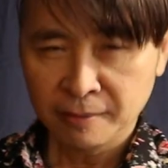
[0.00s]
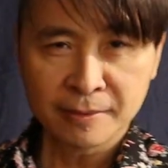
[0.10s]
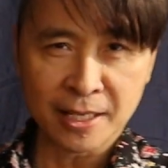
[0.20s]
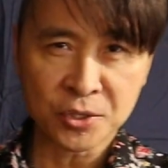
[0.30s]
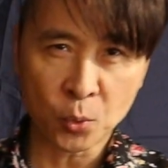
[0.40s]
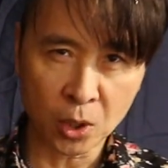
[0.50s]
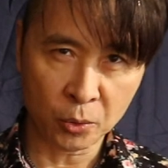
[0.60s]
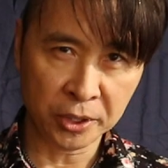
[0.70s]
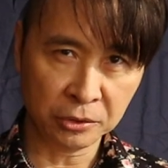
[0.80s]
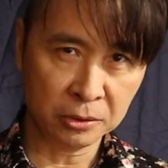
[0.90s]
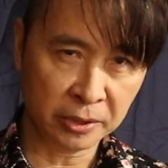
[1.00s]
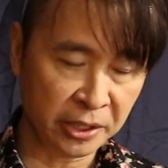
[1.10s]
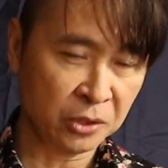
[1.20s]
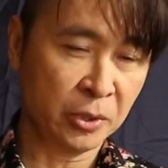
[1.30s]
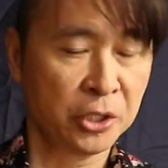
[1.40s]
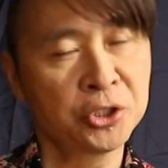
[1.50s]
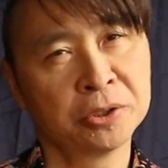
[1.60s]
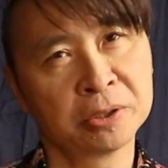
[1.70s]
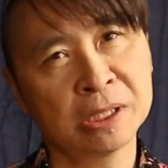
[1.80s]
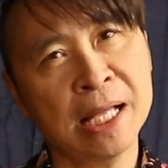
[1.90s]
That's what we do in a Wing
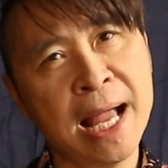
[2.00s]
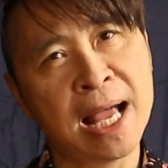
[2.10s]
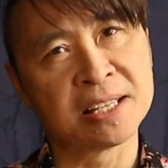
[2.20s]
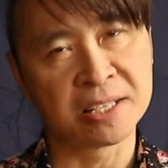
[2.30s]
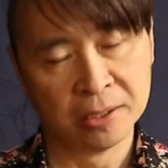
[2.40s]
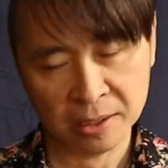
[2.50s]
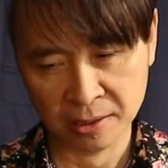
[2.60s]
Chun class.